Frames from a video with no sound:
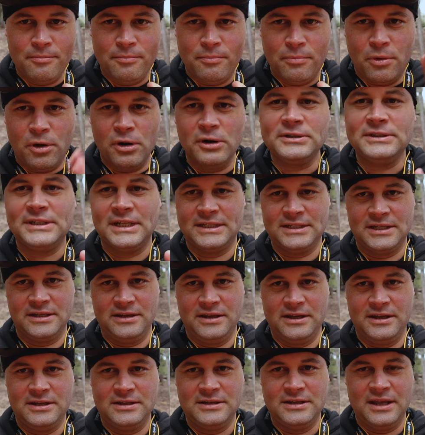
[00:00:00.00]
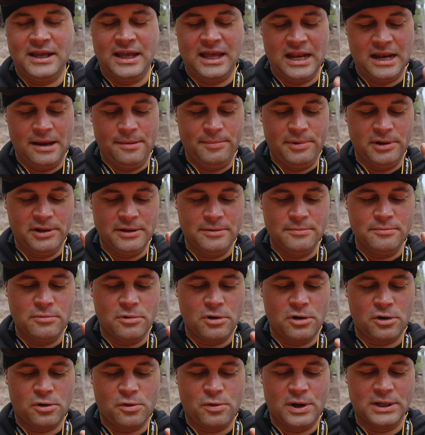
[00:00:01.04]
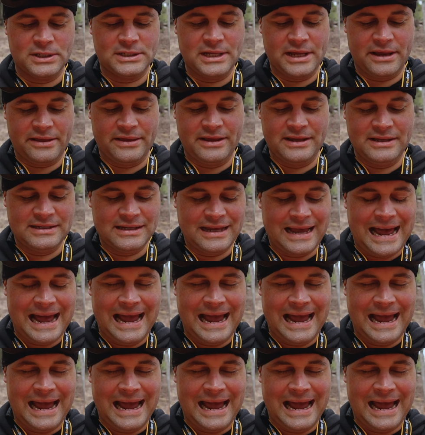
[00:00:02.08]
more sets of these and I'm building more quads like these.